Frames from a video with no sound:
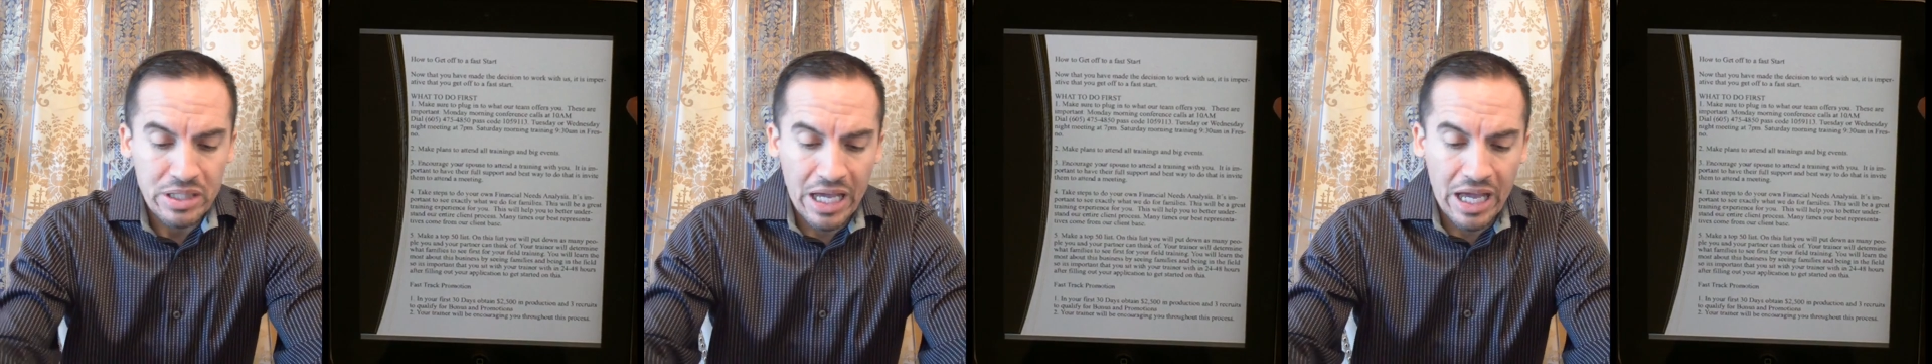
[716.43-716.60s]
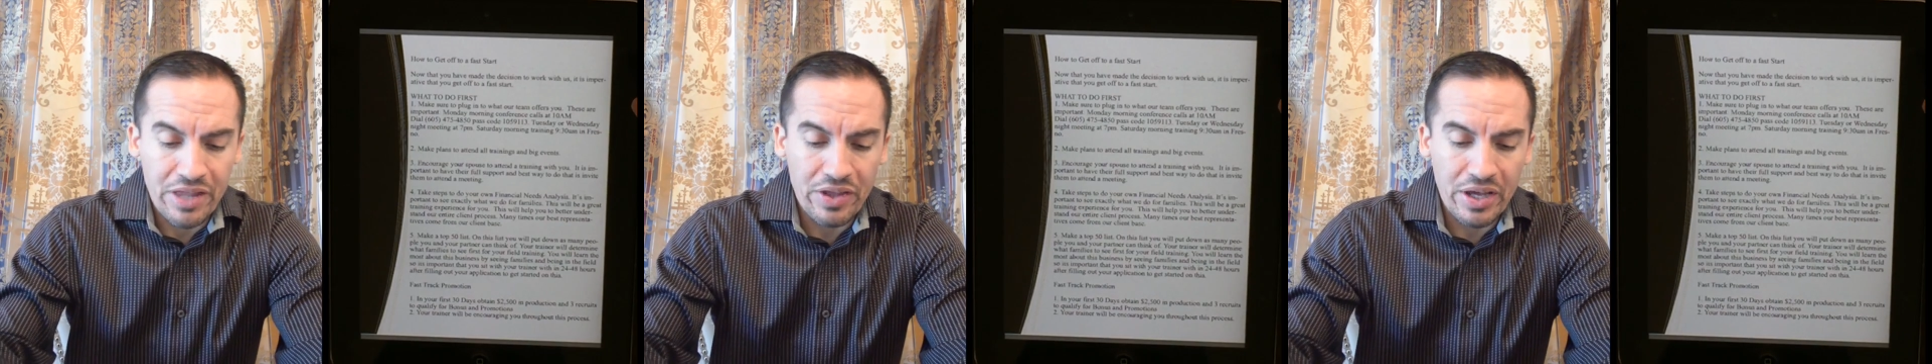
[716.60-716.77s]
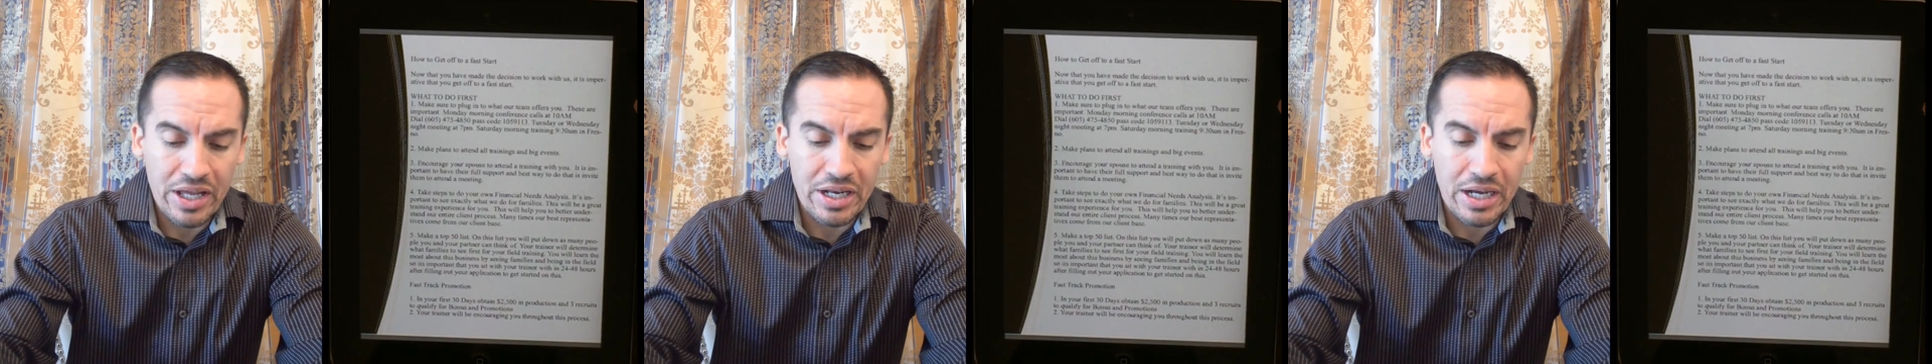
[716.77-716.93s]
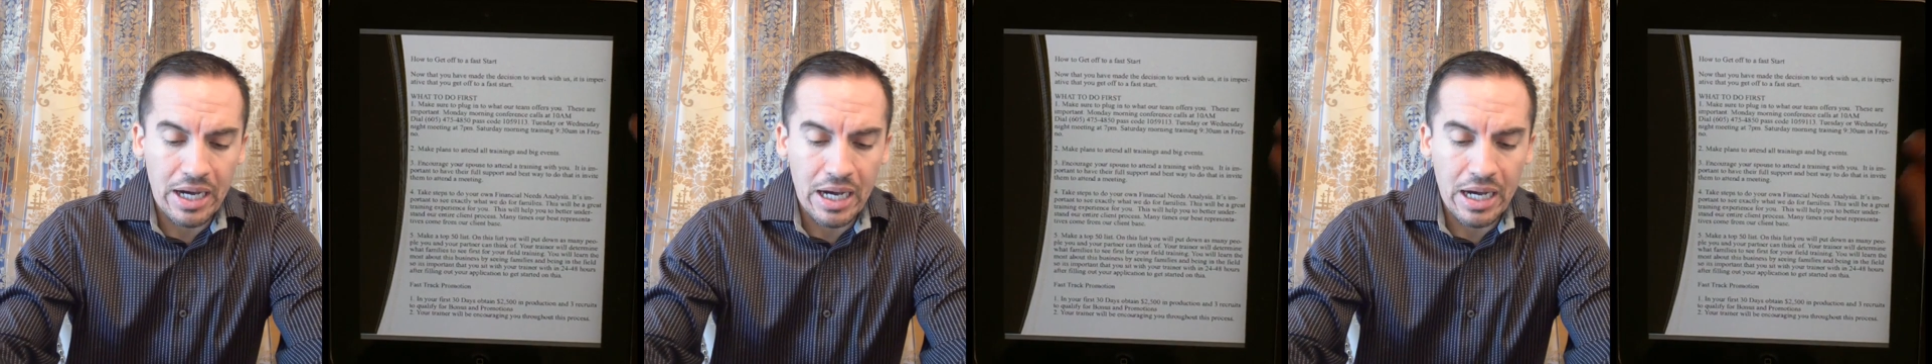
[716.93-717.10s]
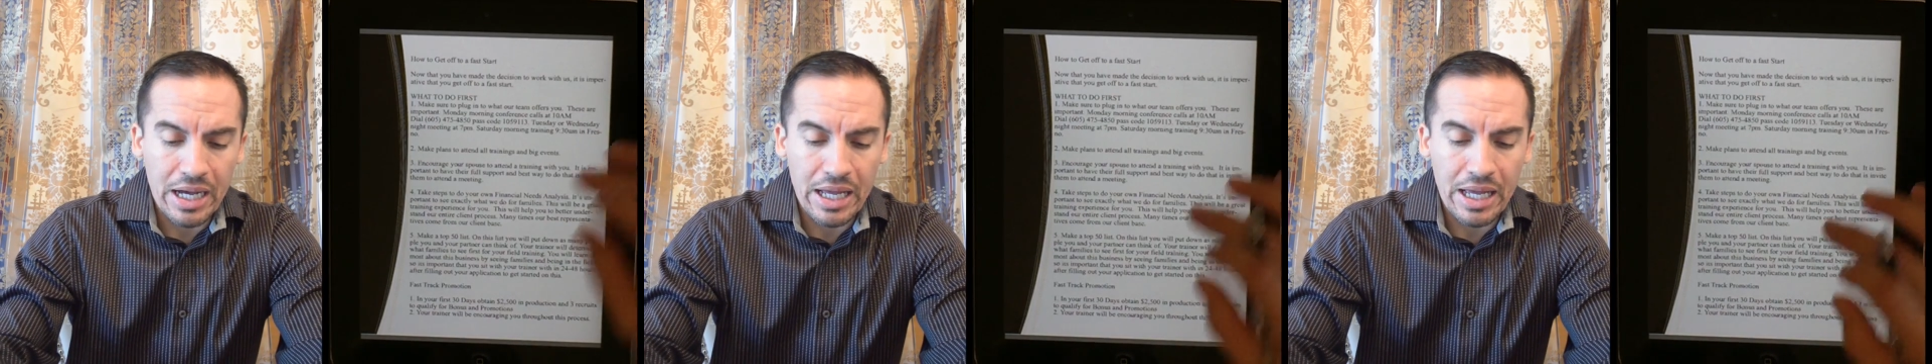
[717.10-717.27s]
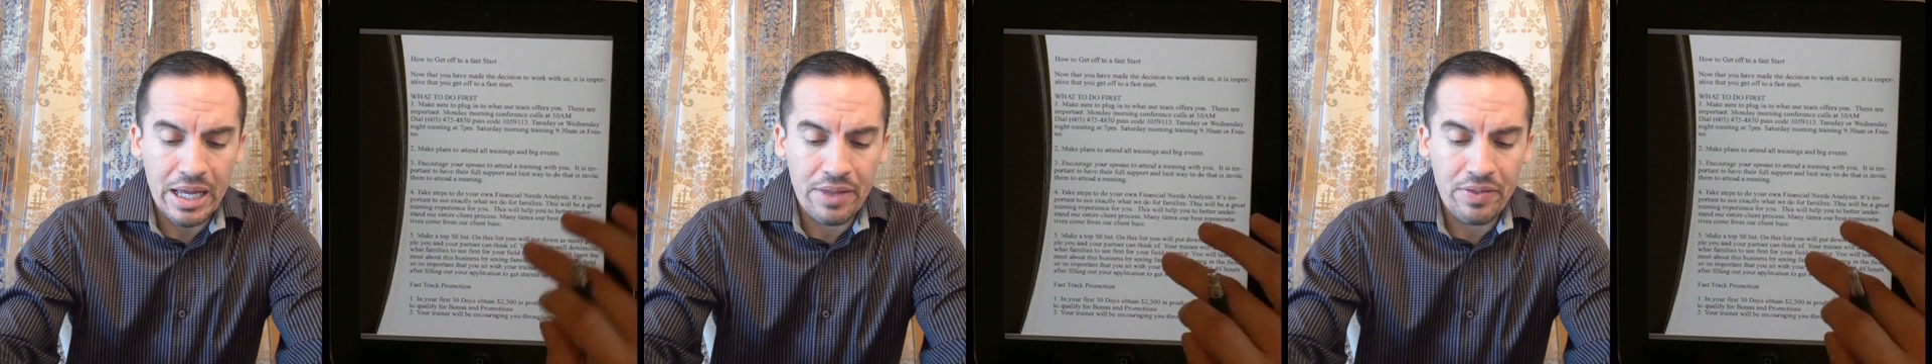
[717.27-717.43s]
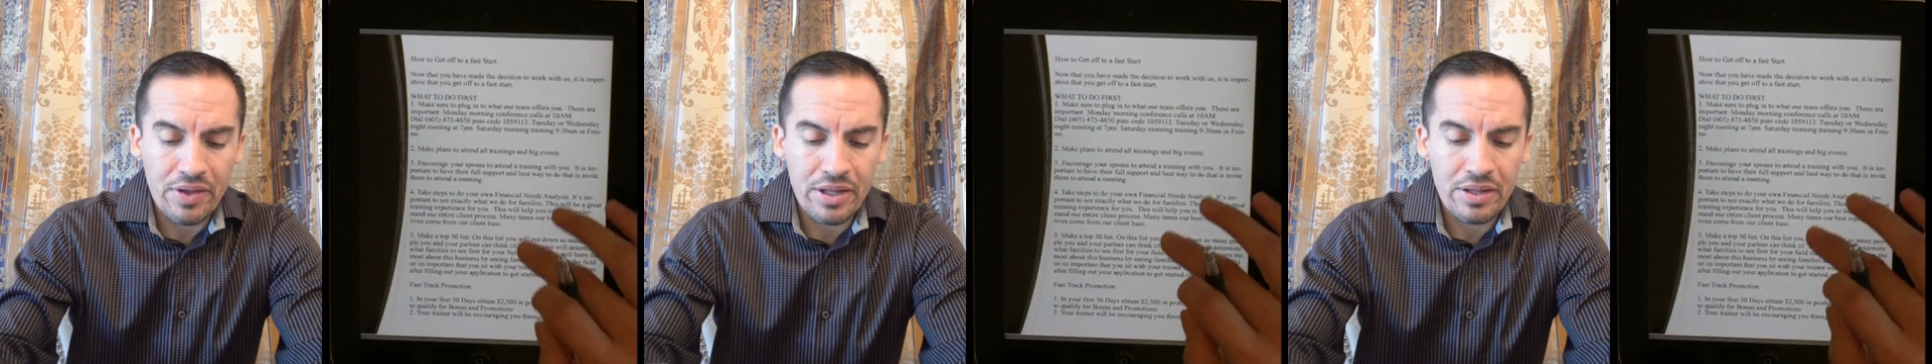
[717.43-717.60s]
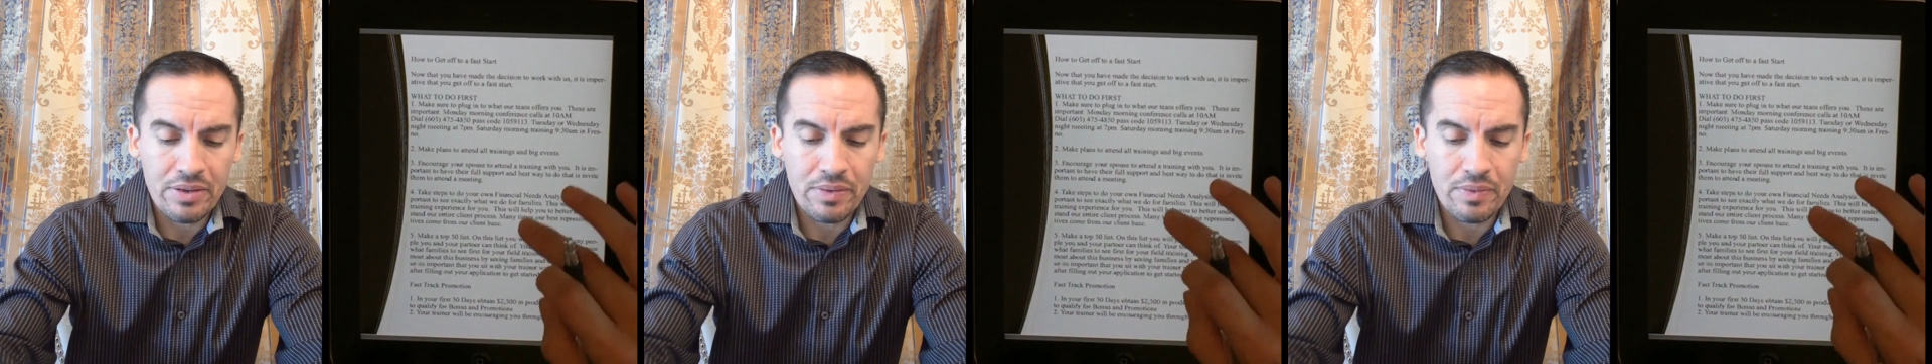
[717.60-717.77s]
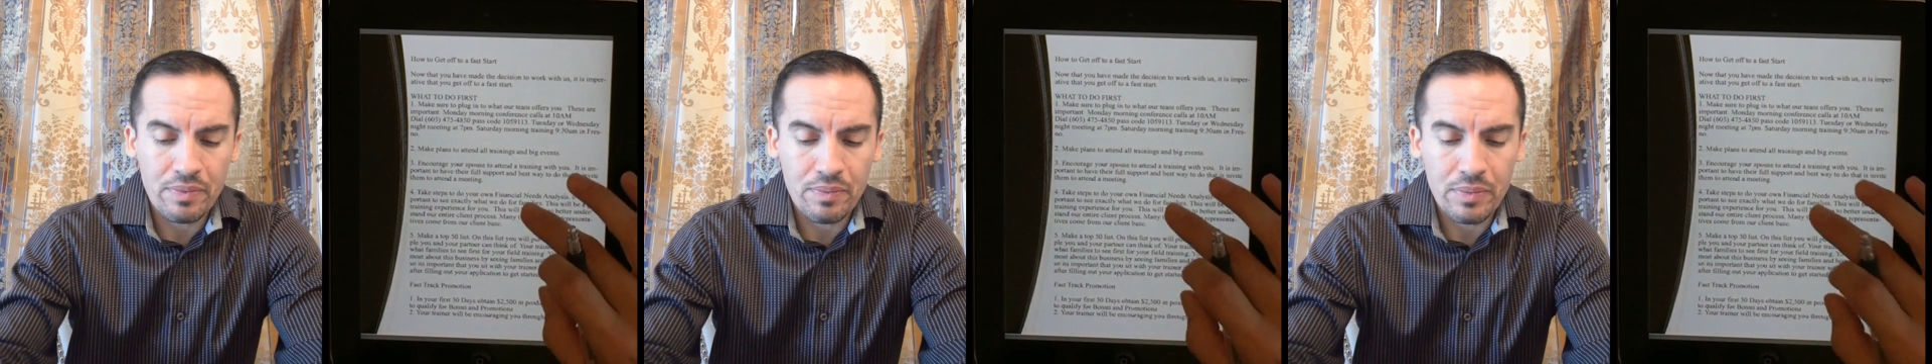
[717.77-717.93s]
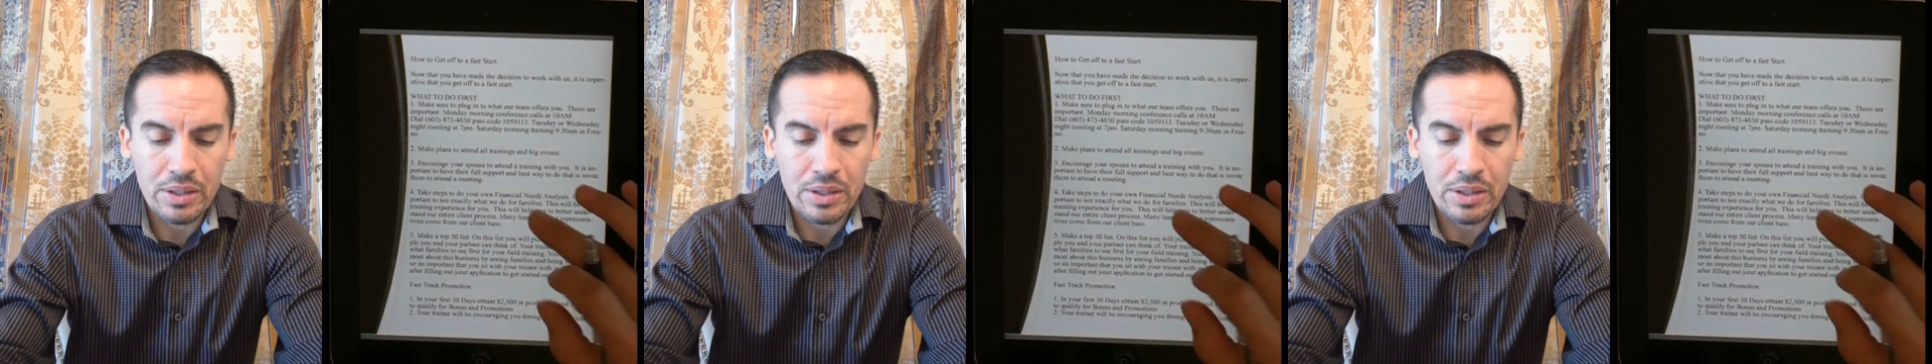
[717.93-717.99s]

and then